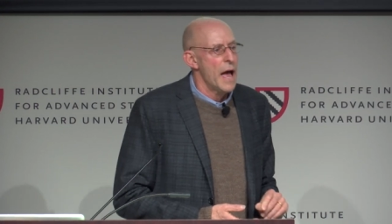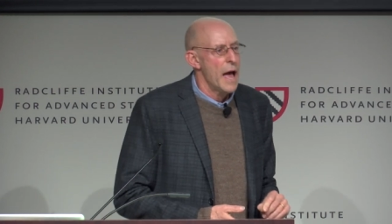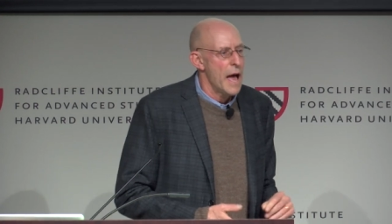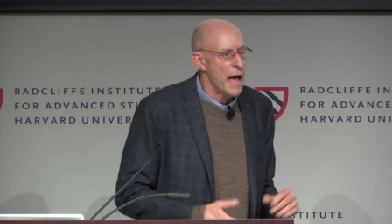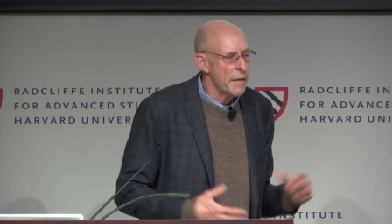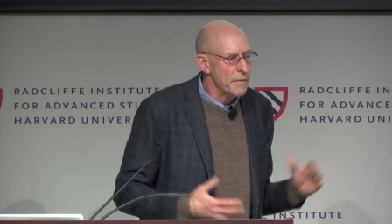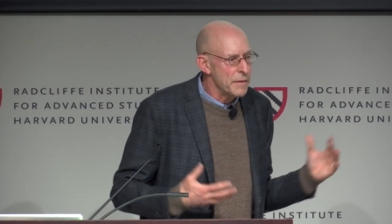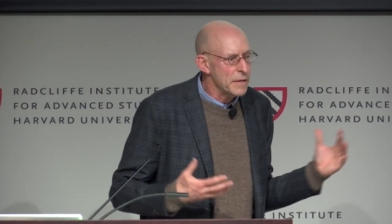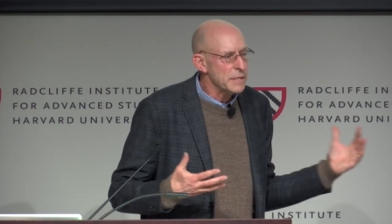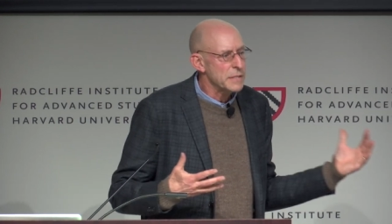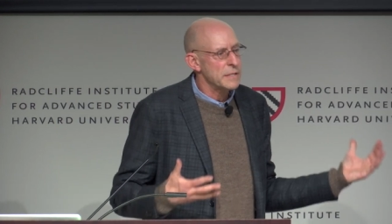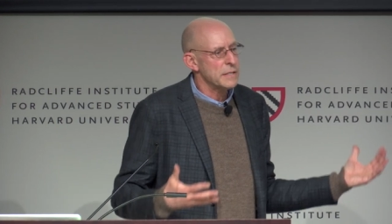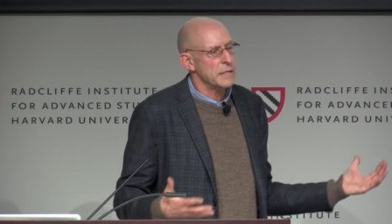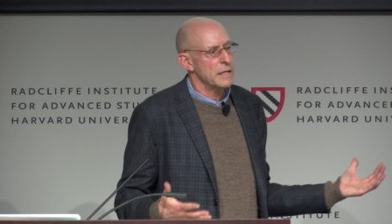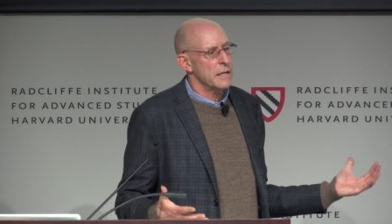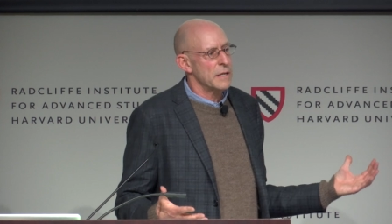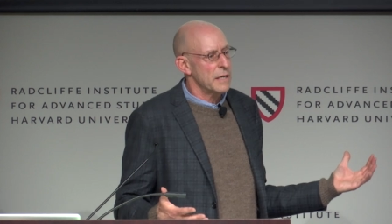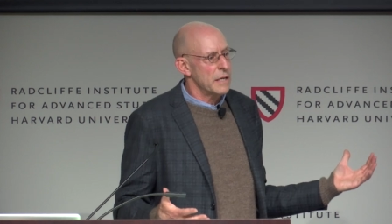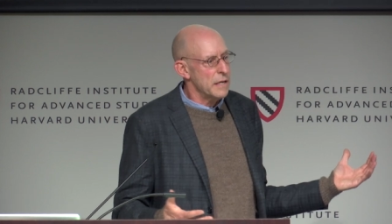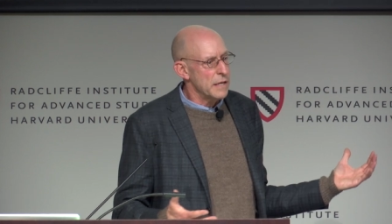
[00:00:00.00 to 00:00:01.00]
And this
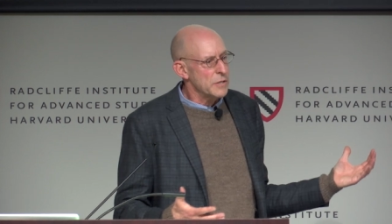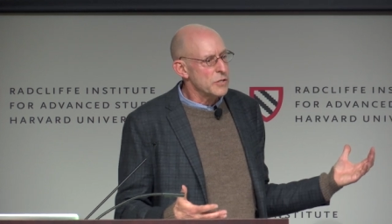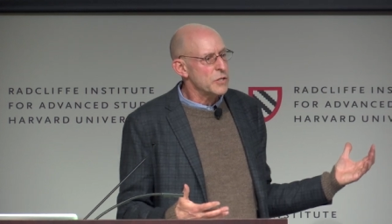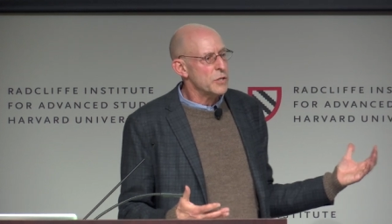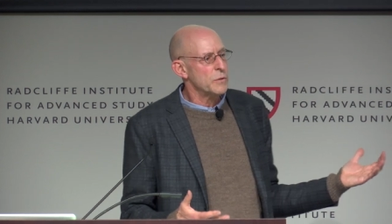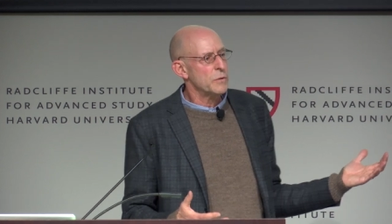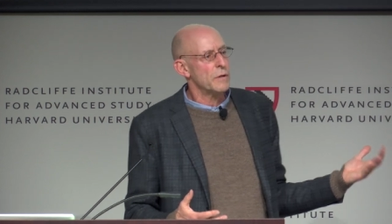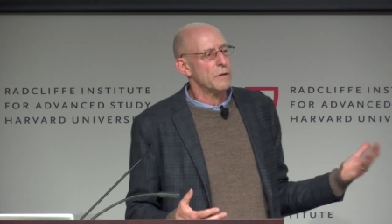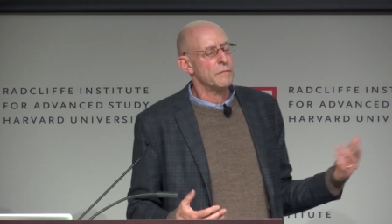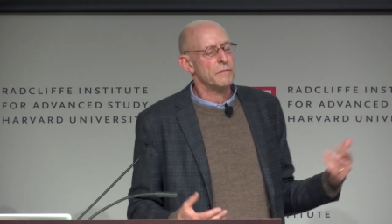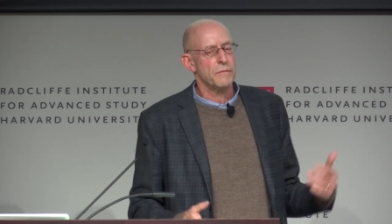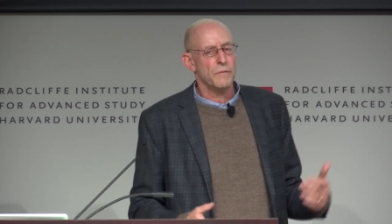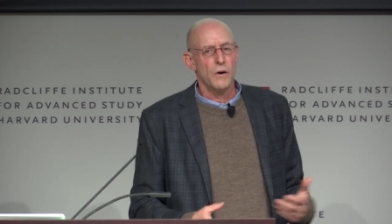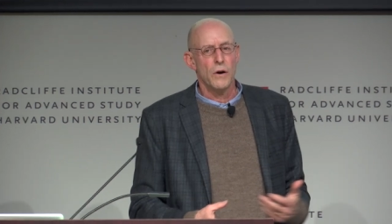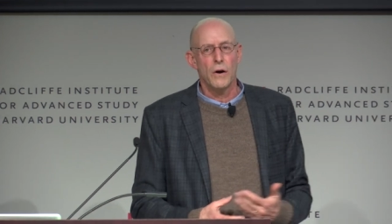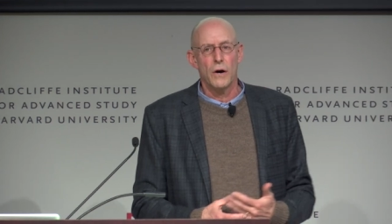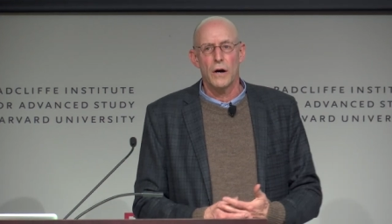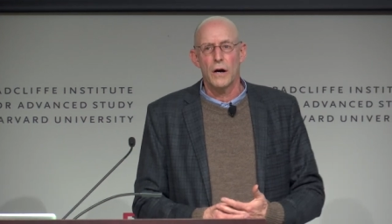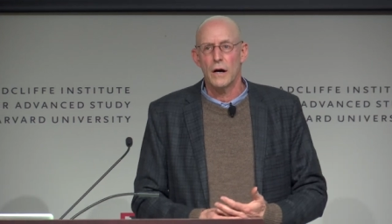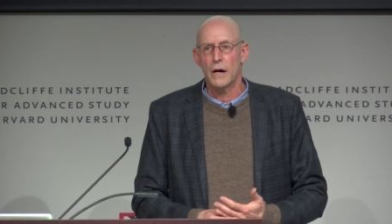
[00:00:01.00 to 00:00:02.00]
issue of
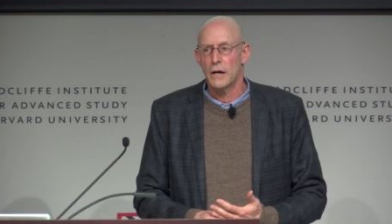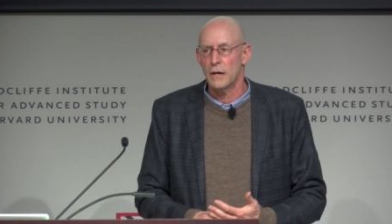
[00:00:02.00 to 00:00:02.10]
uh,